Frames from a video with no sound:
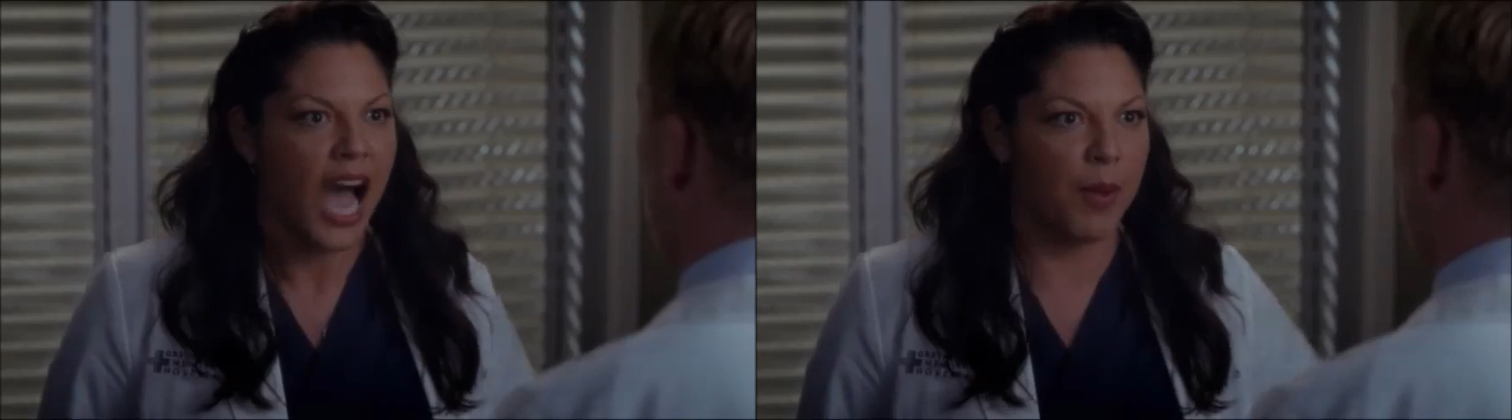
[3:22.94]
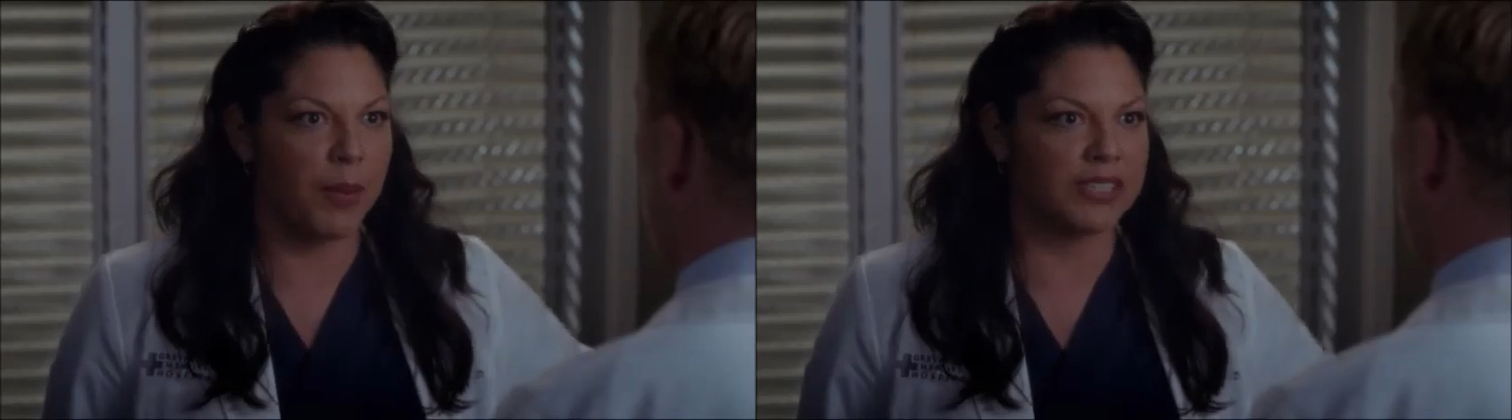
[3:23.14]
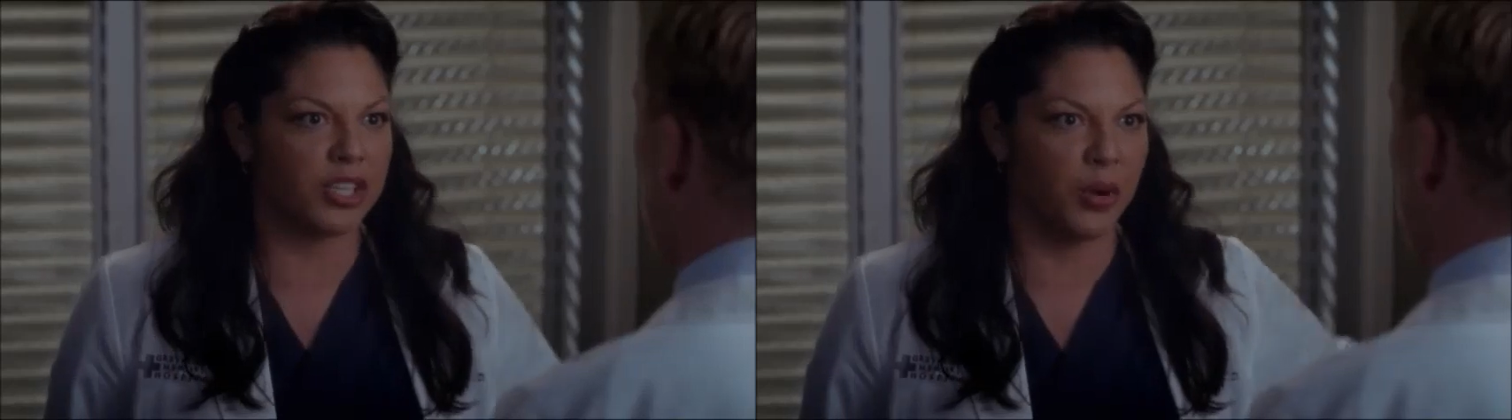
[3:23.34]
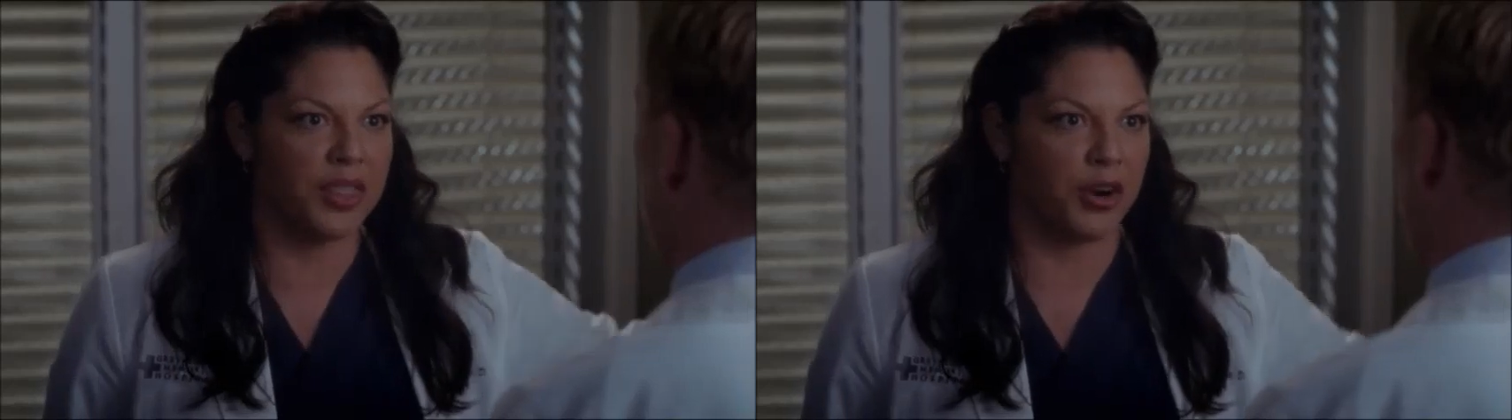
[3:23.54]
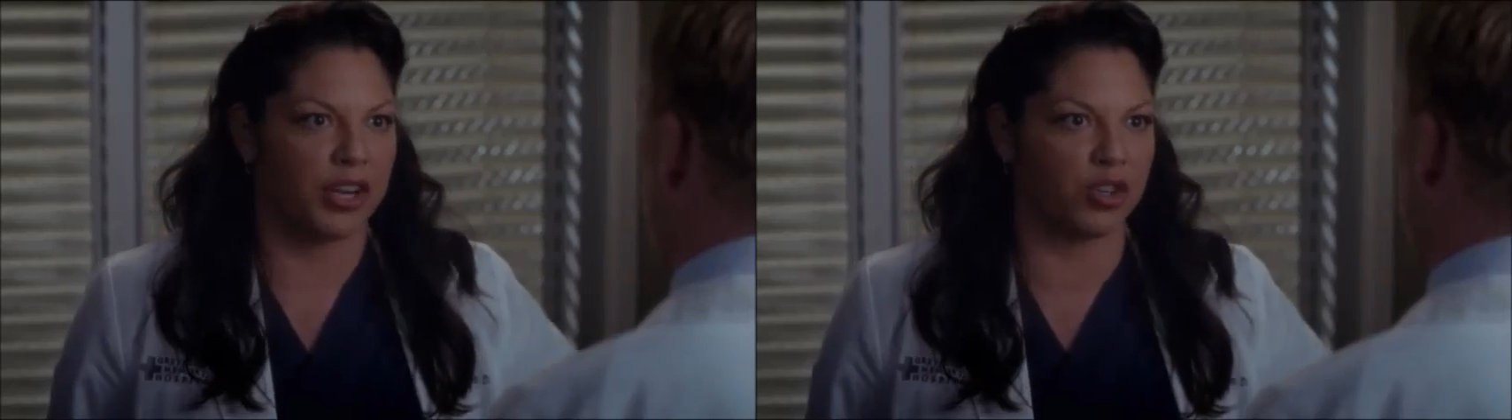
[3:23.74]
I'm about to go in
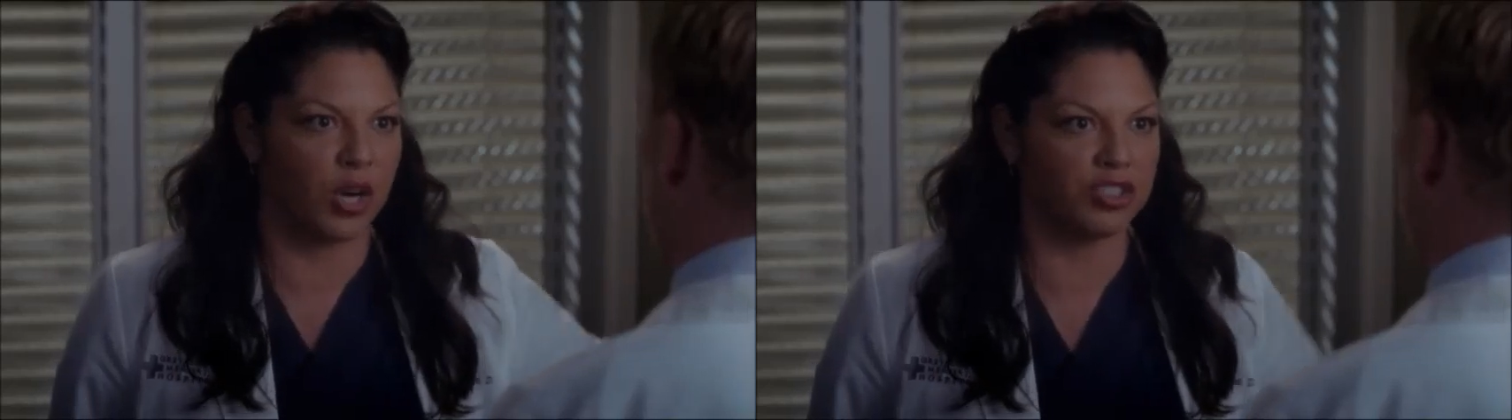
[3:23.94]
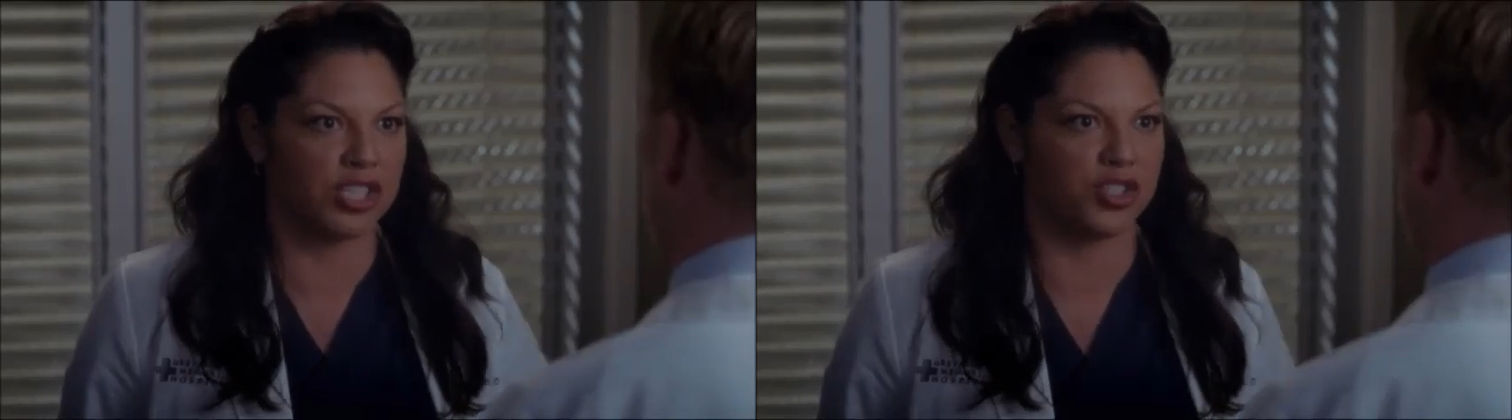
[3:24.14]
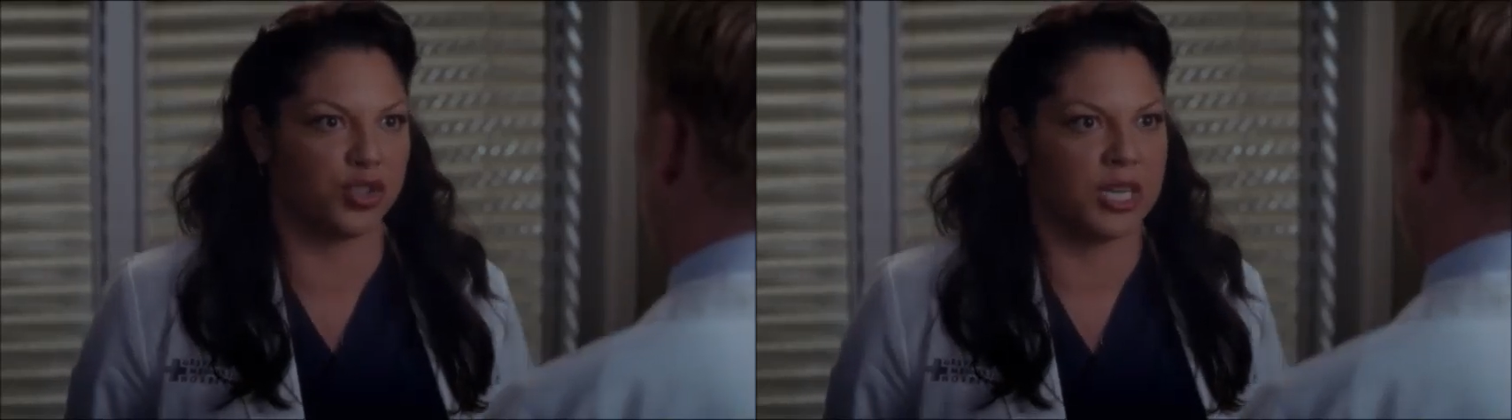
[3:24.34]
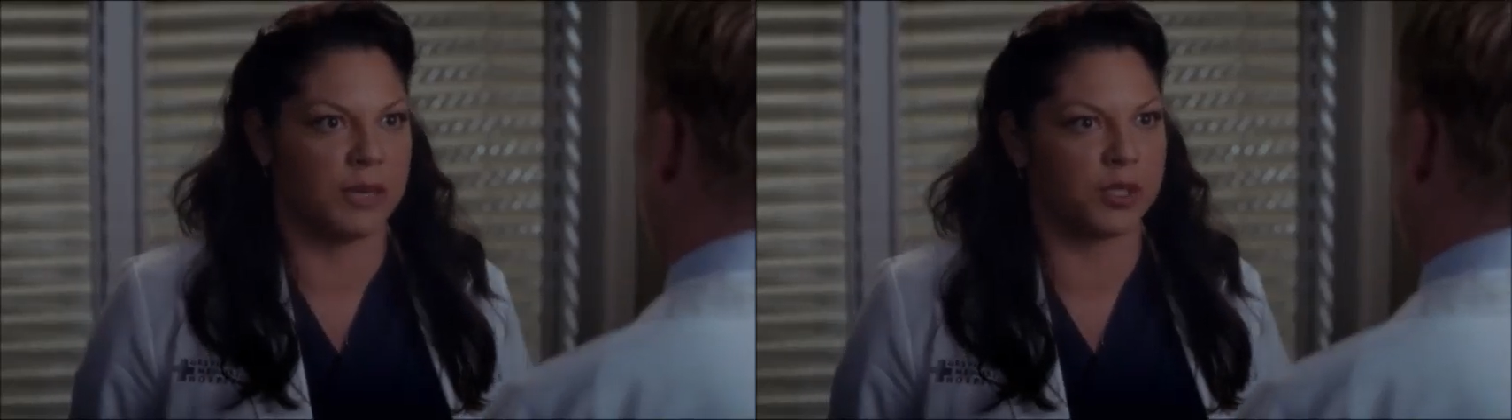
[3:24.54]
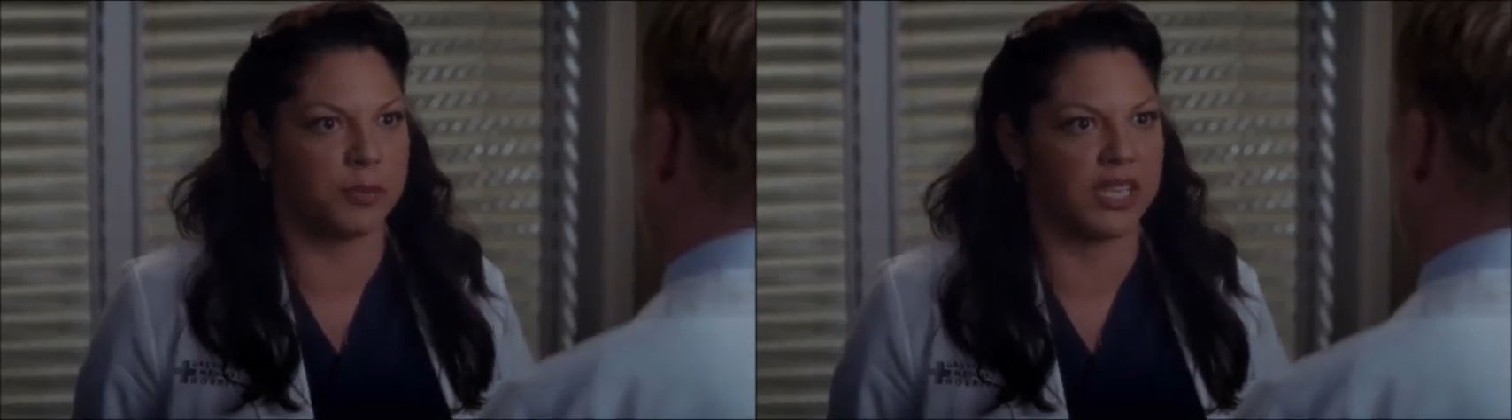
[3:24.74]
there and crush his
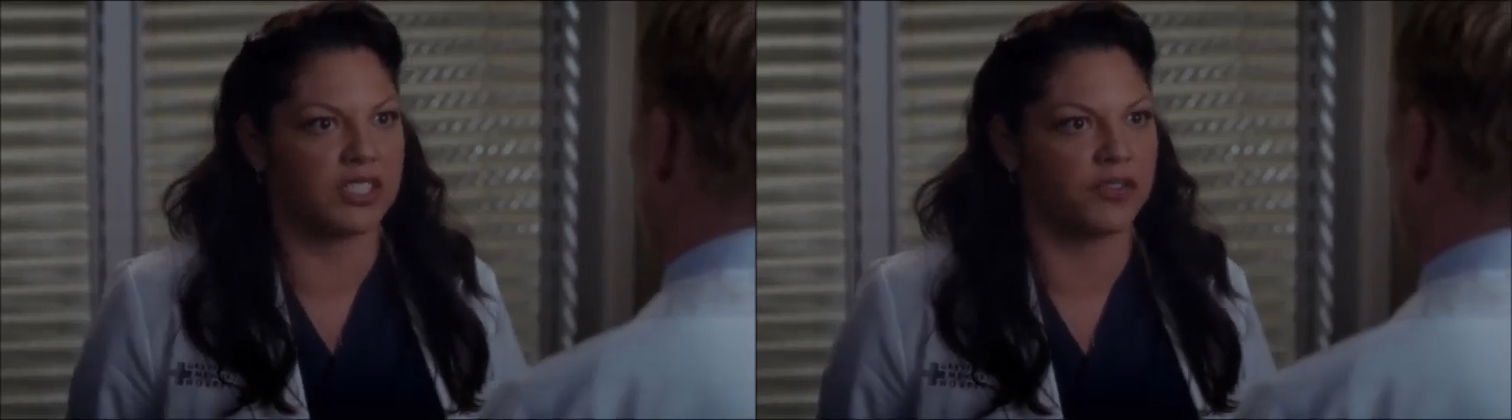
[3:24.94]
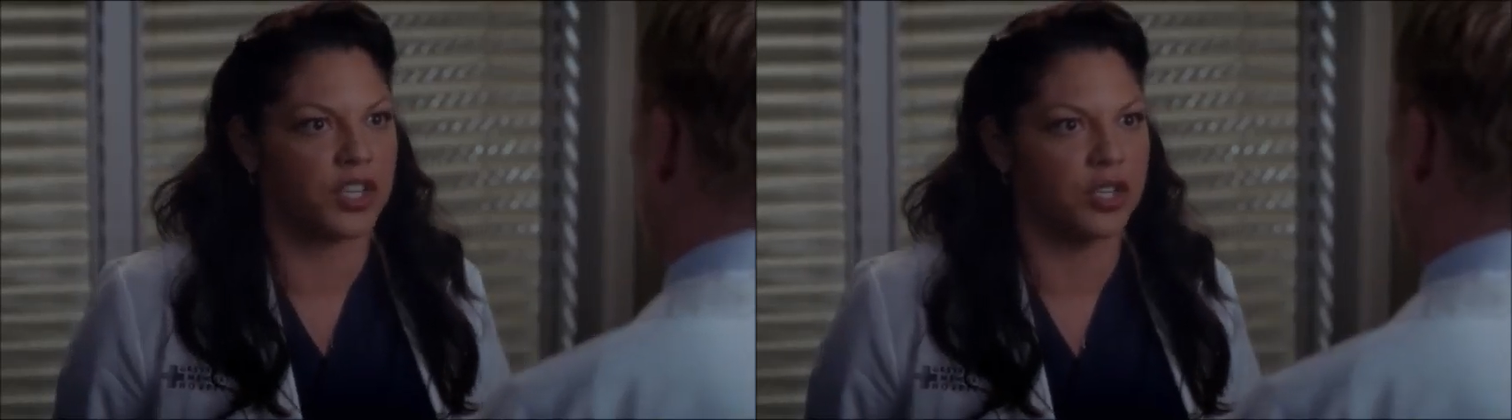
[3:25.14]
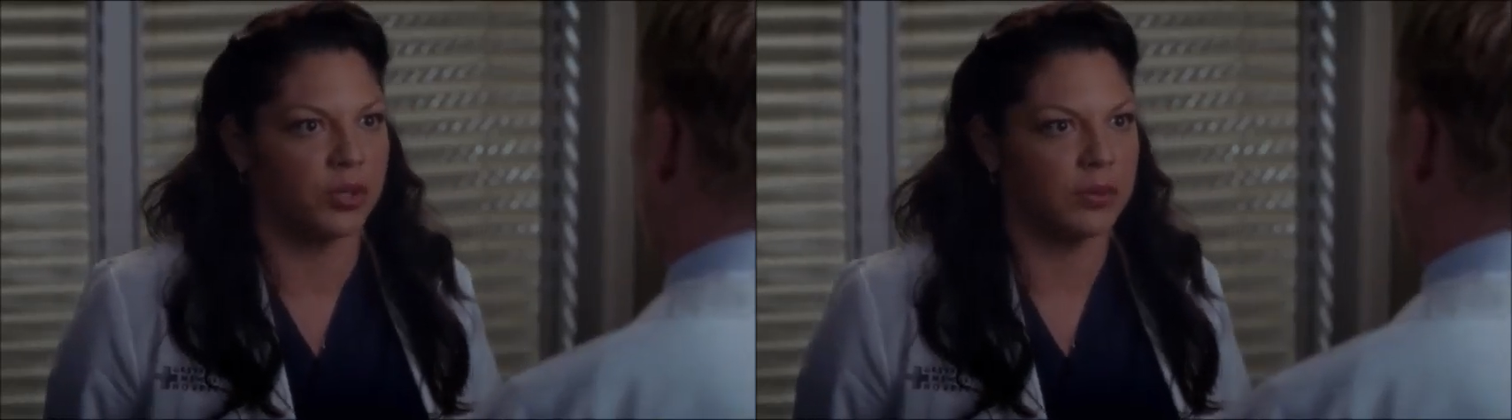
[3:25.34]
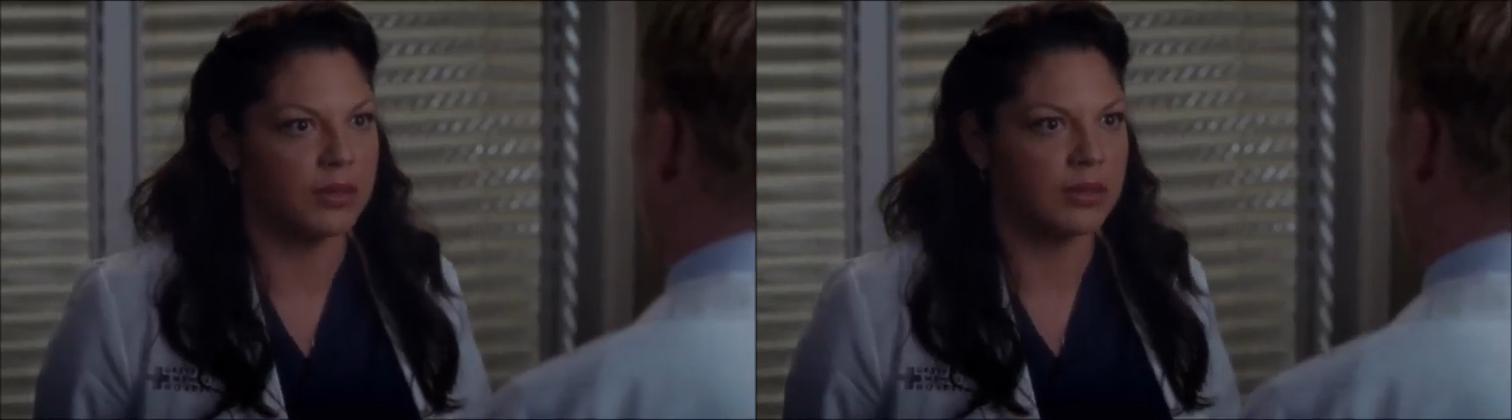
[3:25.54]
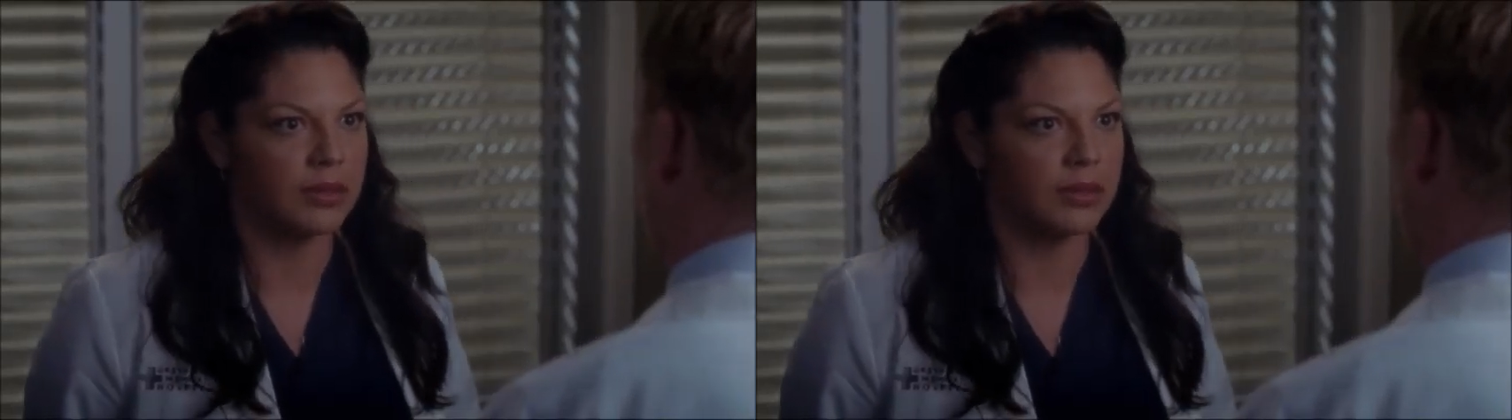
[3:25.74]
dreams because of you.